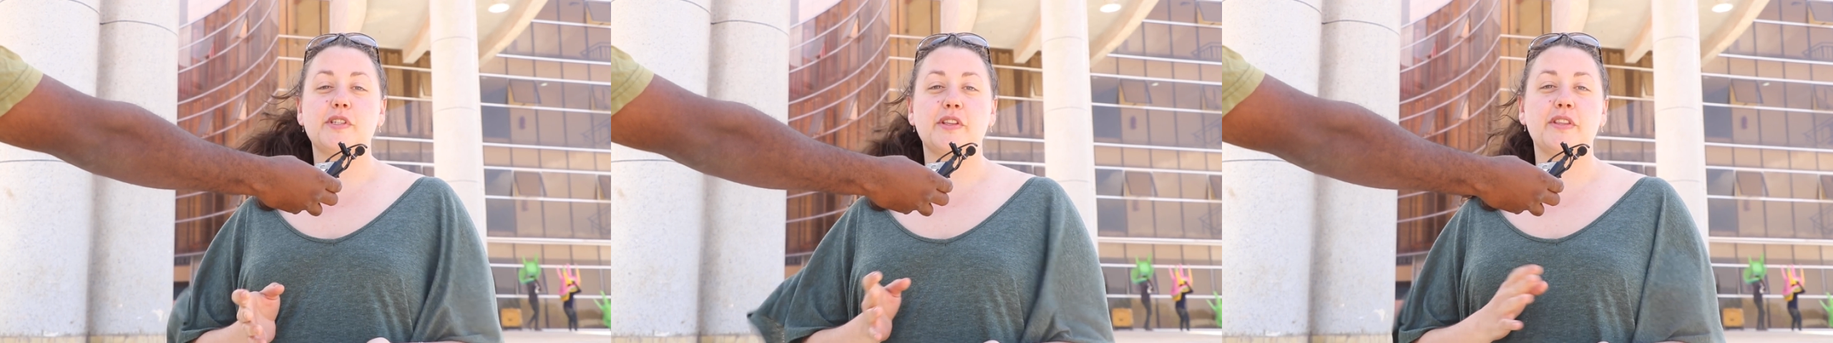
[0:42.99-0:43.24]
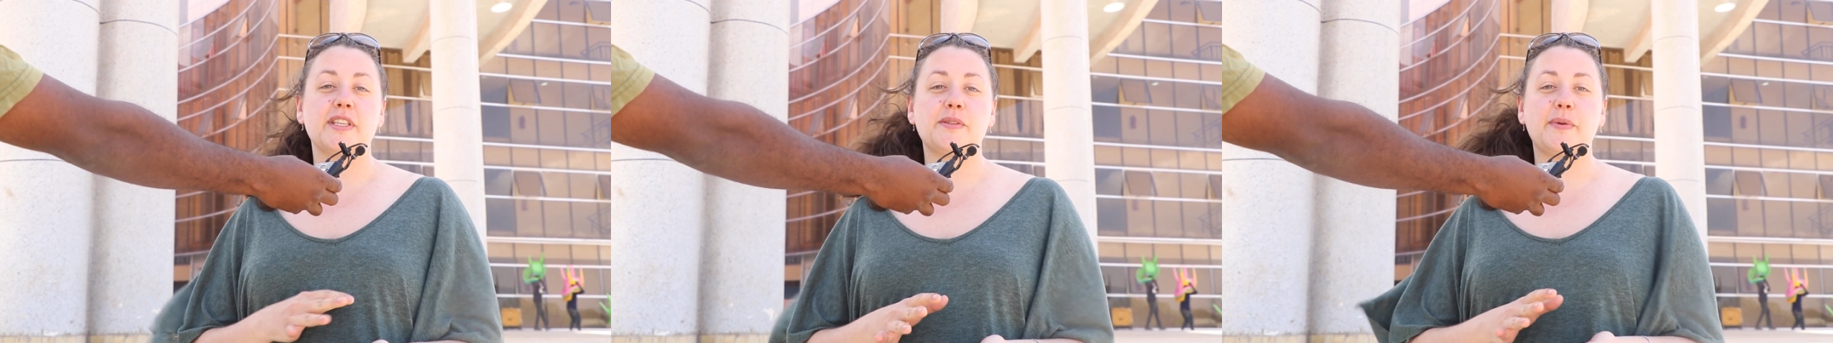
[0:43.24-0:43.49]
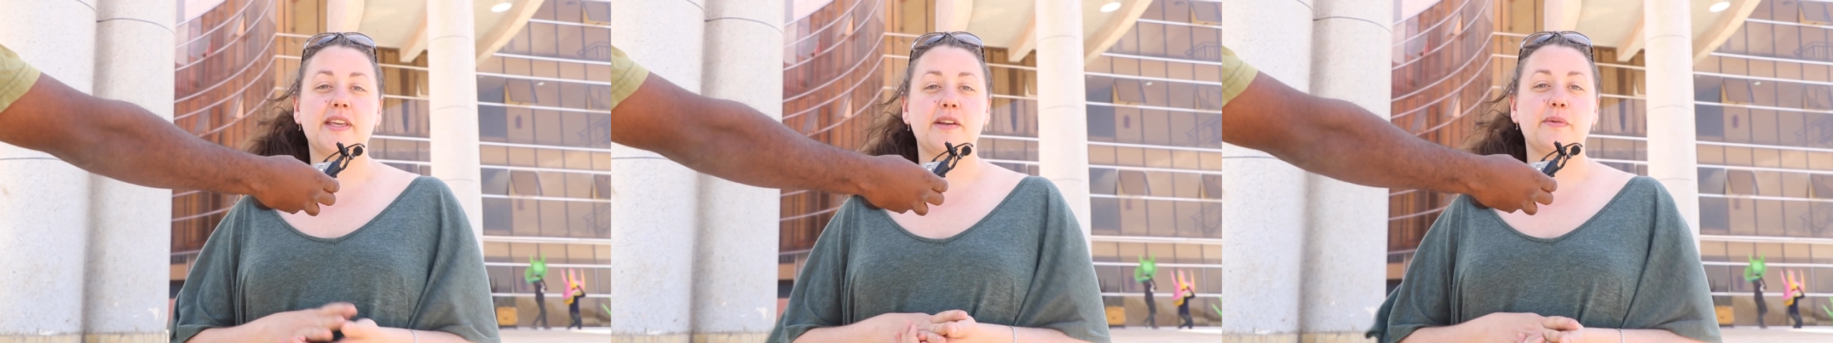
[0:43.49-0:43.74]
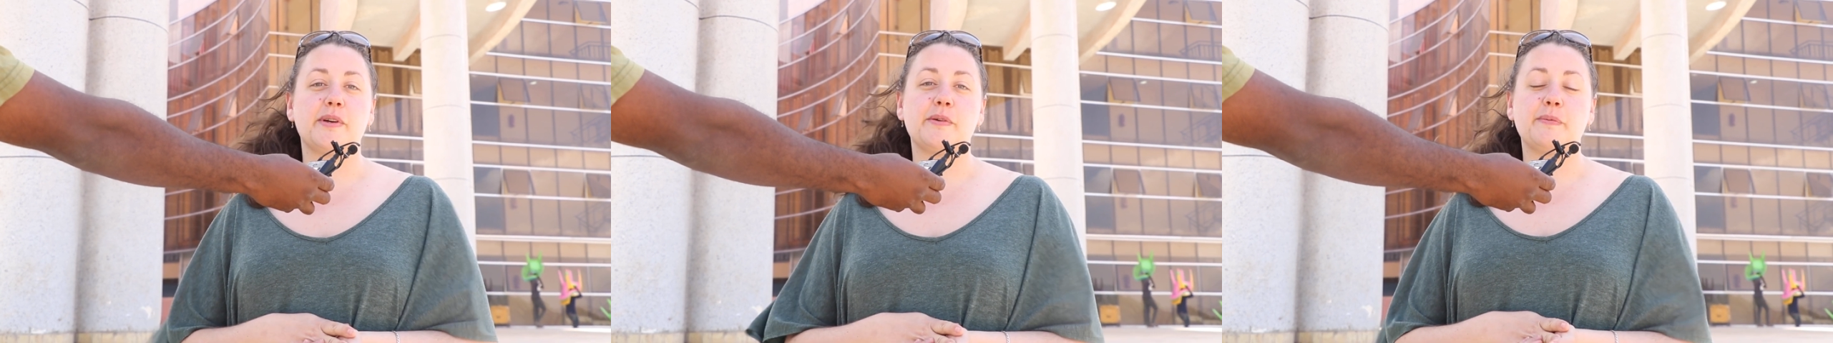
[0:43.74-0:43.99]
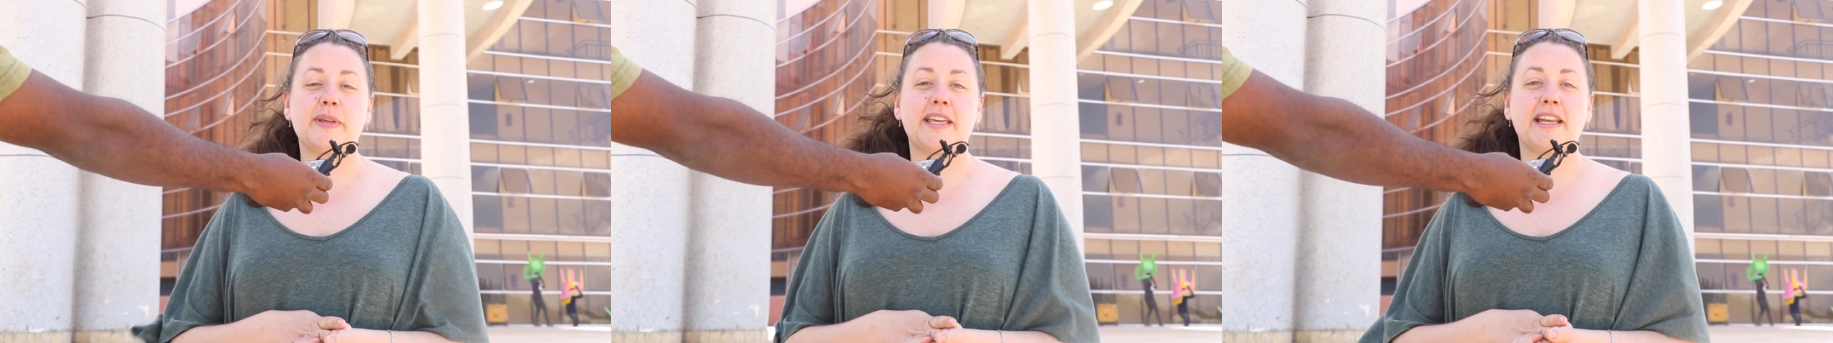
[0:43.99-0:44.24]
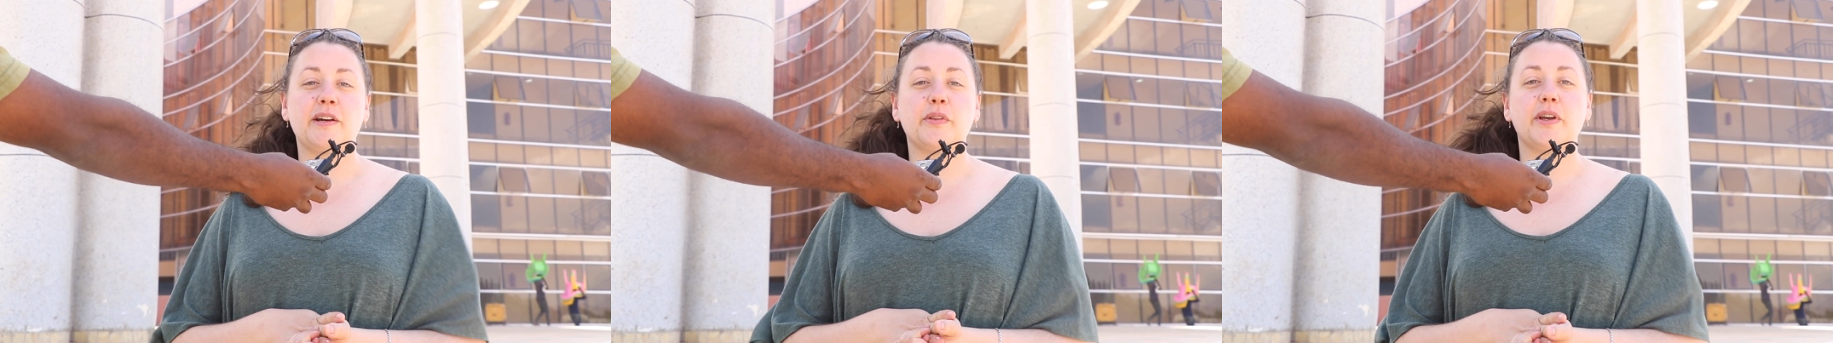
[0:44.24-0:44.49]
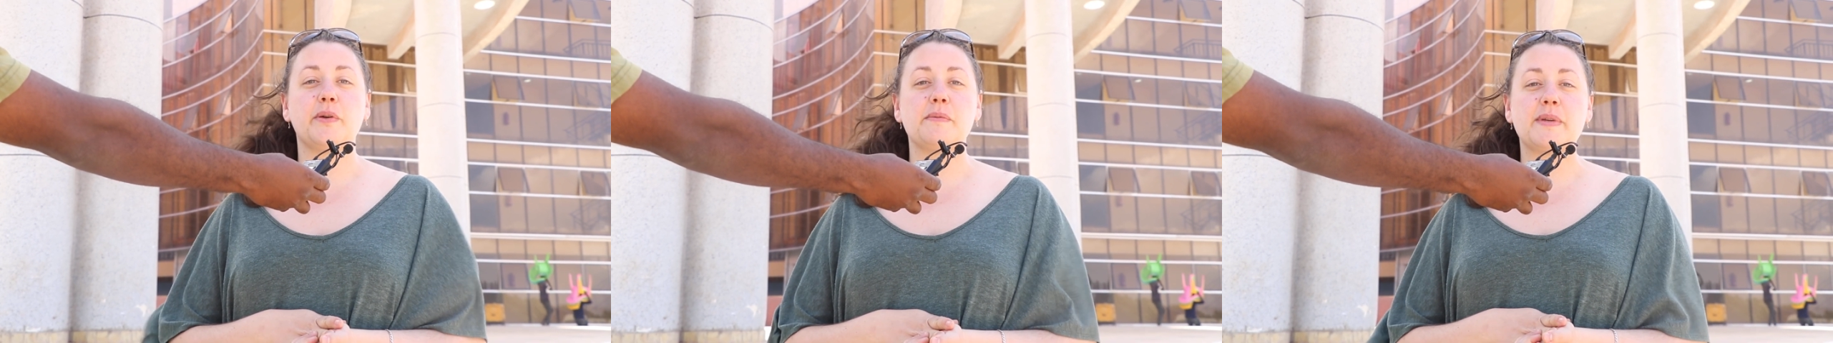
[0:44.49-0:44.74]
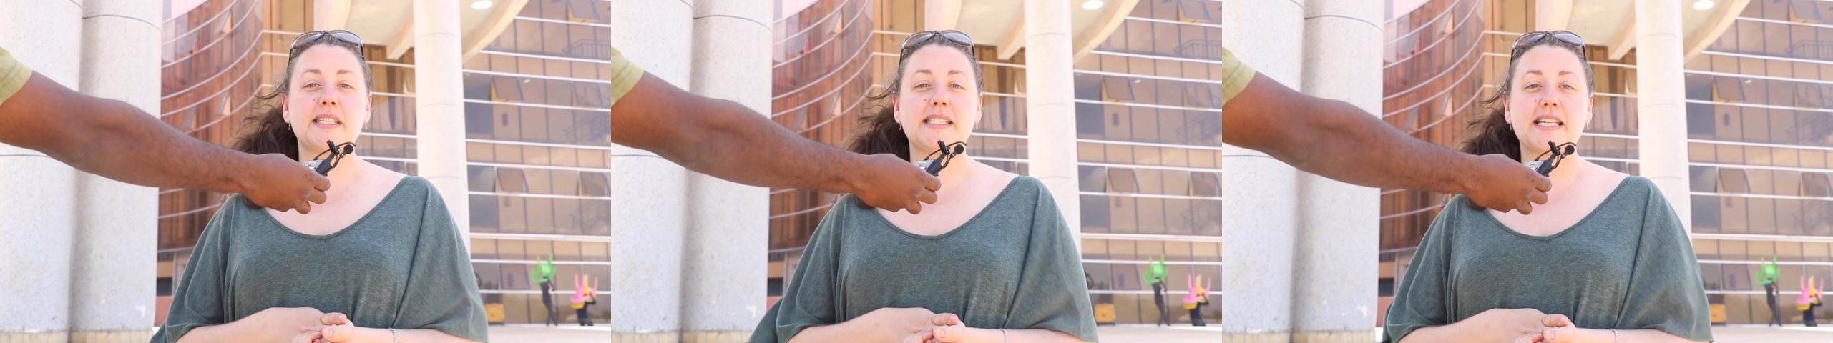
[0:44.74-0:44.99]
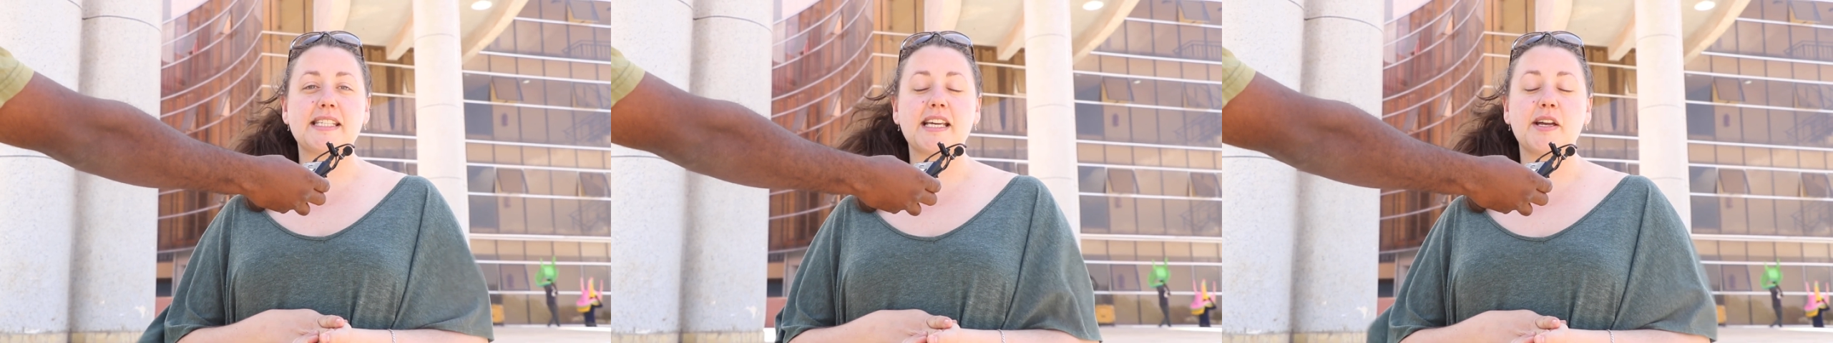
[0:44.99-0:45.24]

so this week we'll be getting all the equipment set